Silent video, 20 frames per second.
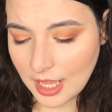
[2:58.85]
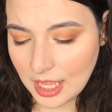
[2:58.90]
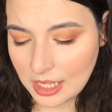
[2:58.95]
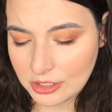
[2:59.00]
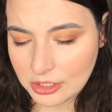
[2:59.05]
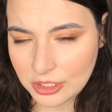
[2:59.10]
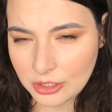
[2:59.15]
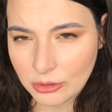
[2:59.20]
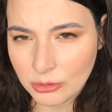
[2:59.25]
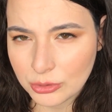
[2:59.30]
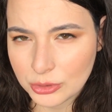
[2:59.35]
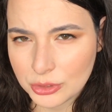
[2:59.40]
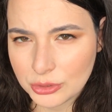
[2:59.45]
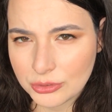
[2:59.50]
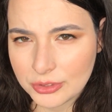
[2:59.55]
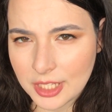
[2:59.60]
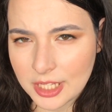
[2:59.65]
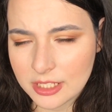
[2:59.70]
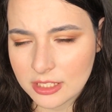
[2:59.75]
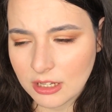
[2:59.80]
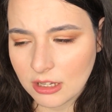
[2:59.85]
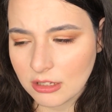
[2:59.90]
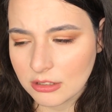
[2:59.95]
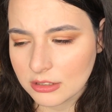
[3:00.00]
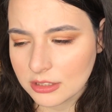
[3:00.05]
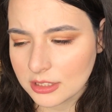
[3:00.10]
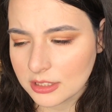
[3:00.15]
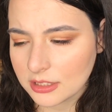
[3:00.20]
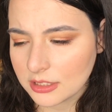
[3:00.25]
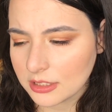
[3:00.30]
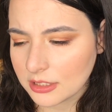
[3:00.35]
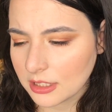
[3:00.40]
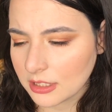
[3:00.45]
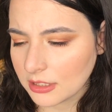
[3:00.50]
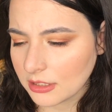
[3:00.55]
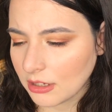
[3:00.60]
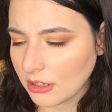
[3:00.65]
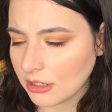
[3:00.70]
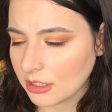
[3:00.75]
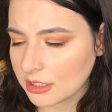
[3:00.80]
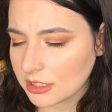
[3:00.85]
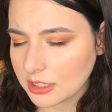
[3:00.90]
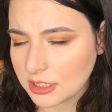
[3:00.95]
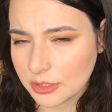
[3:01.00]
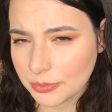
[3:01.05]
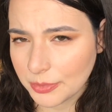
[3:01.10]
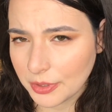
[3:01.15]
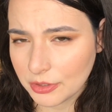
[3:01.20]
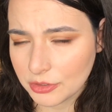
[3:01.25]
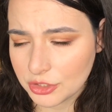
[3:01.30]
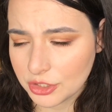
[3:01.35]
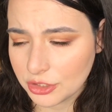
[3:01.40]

And also that costs about